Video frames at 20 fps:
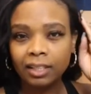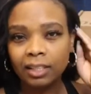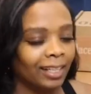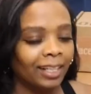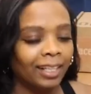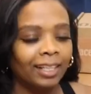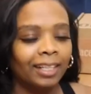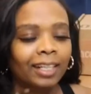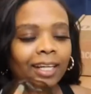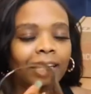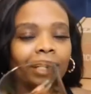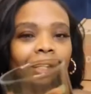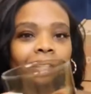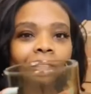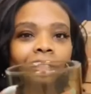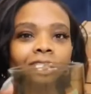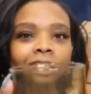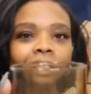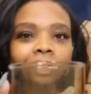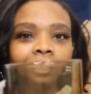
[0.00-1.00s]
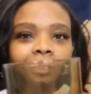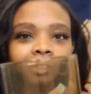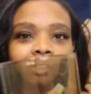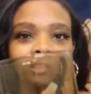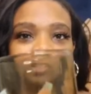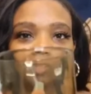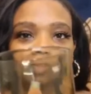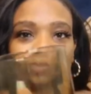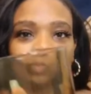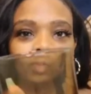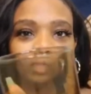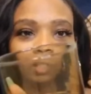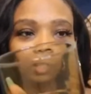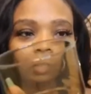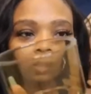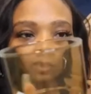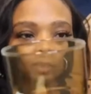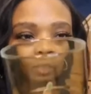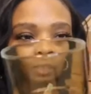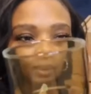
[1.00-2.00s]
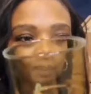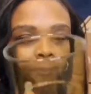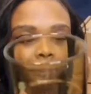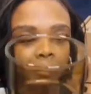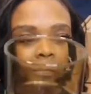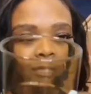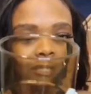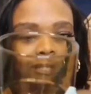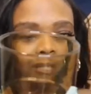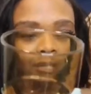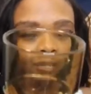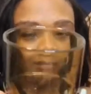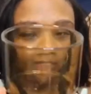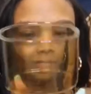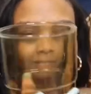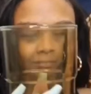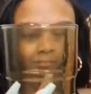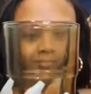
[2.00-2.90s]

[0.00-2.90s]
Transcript: And they are just so cute to me.